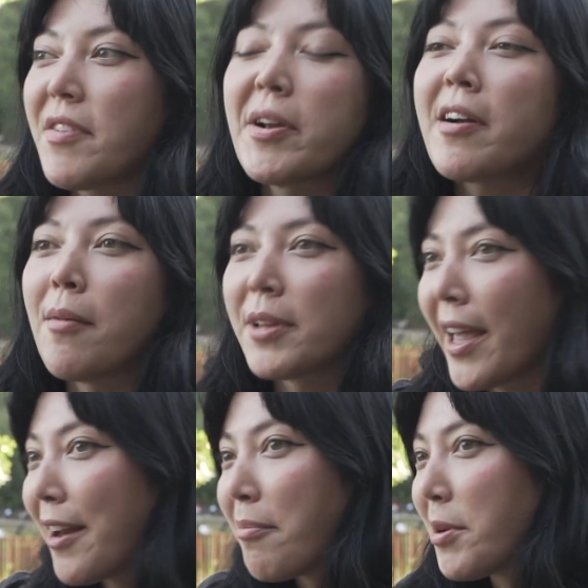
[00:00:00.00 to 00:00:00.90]
very
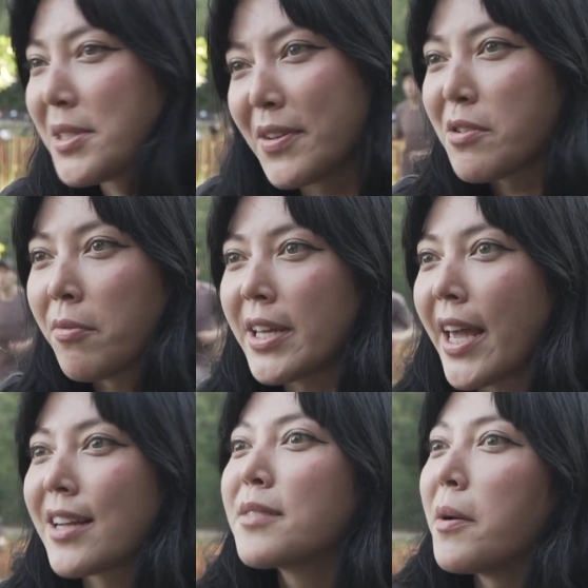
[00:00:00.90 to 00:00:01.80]
complicated. Most of us only
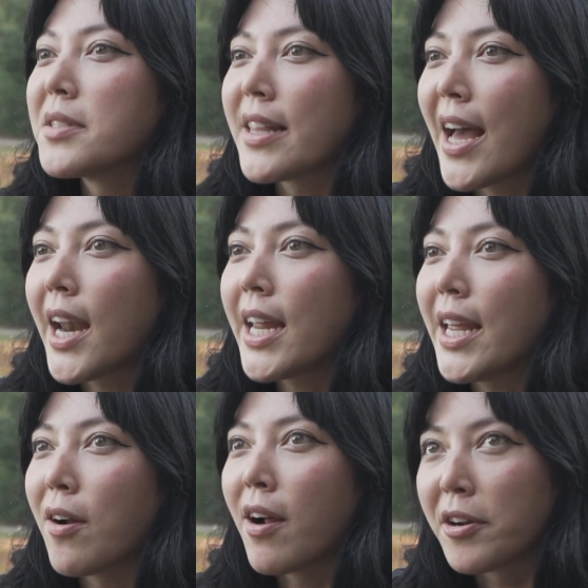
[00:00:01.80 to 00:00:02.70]
get exposed to that
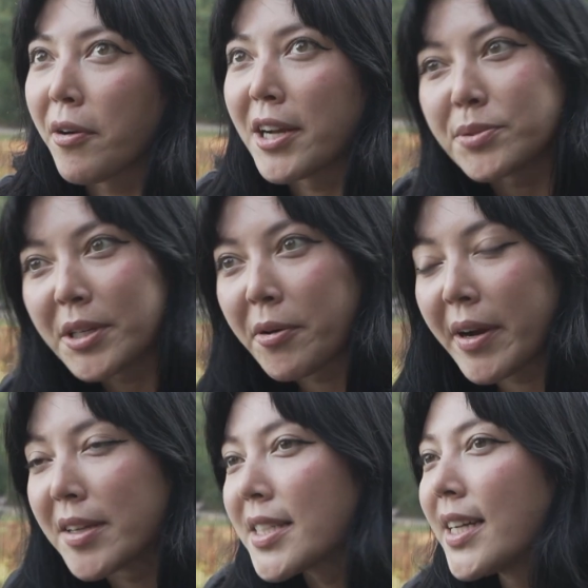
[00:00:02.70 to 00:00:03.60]
in our undergraduate
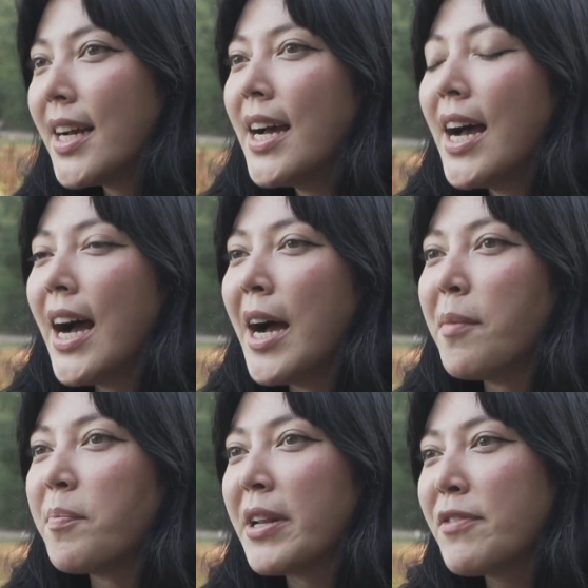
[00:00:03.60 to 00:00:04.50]
careers.
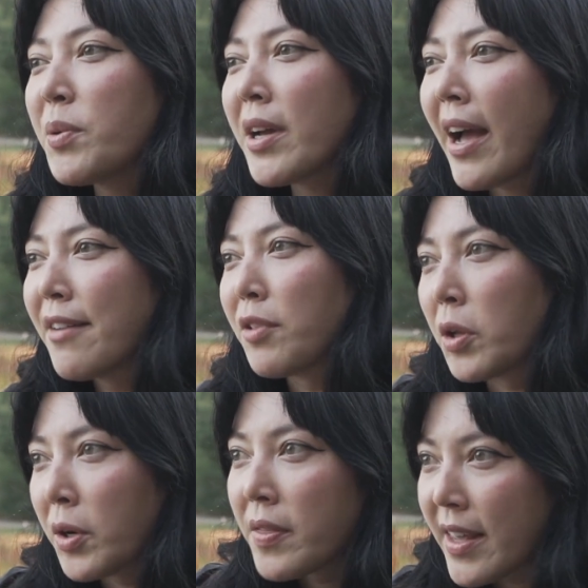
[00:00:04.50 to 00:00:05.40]
Um, but if you can kind of
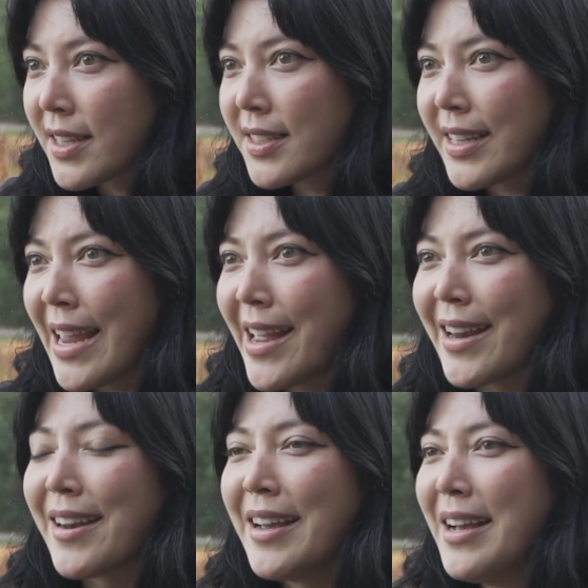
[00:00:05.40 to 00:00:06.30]
learn this
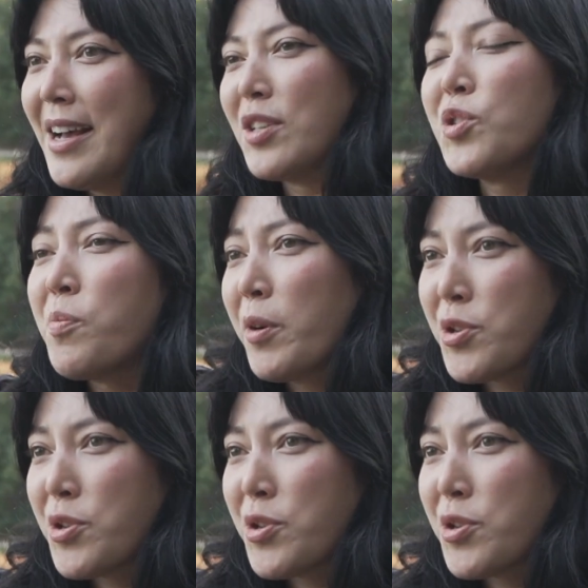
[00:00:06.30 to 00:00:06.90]
in a super